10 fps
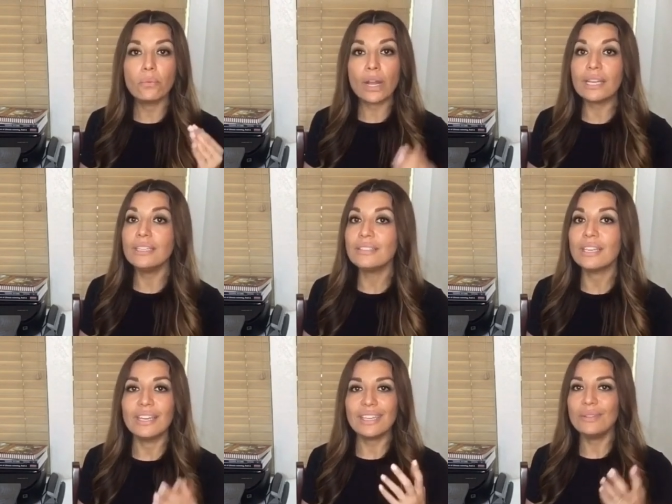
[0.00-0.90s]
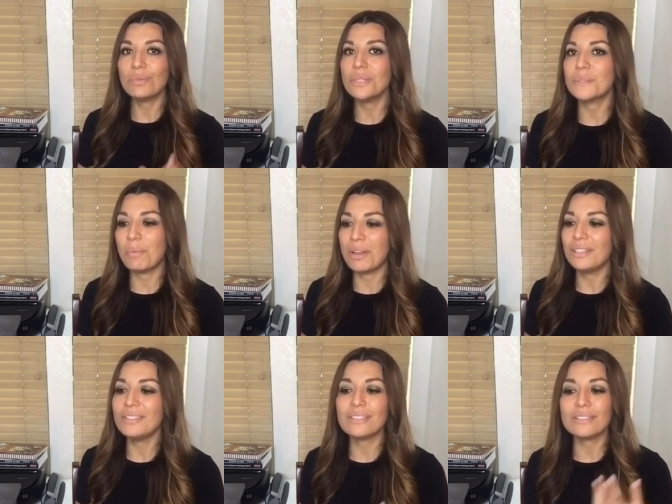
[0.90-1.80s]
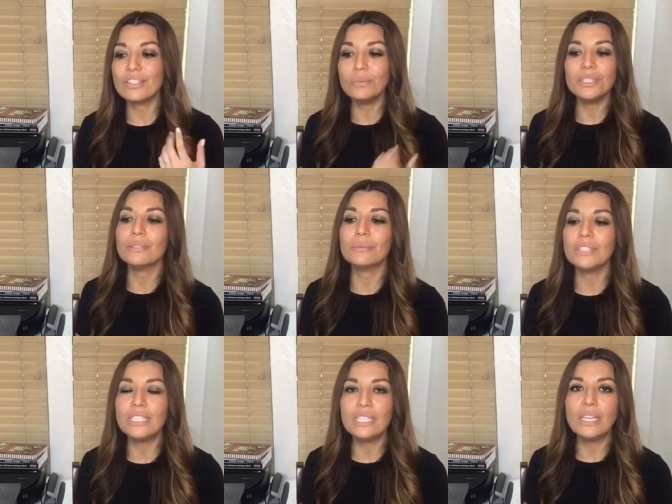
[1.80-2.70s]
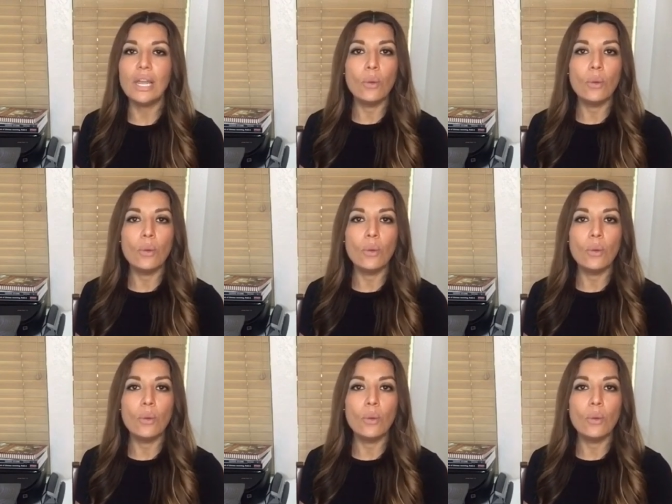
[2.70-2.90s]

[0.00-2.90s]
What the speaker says: Write in response to what they're reading.